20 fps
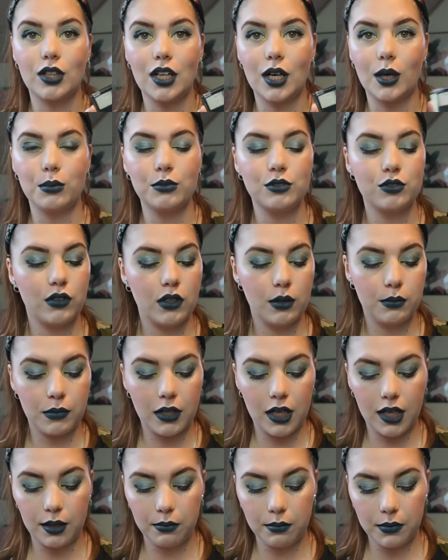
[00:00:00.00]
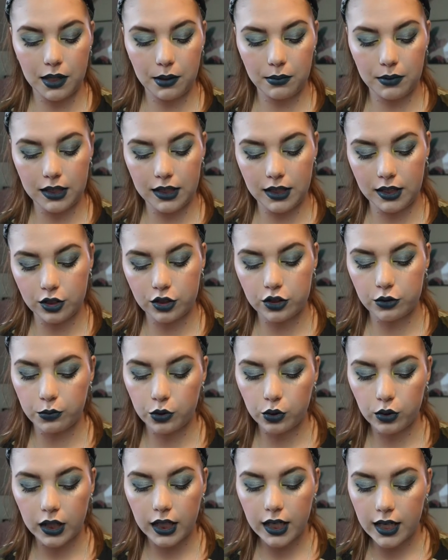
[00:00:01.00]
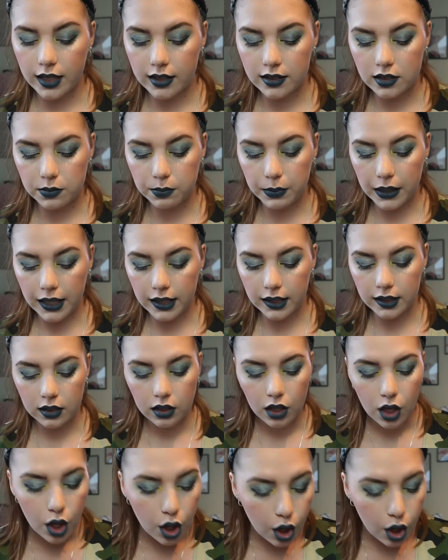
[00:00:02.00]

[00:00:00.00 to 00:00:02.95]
comes from my Maybelline Smoky Eyes palette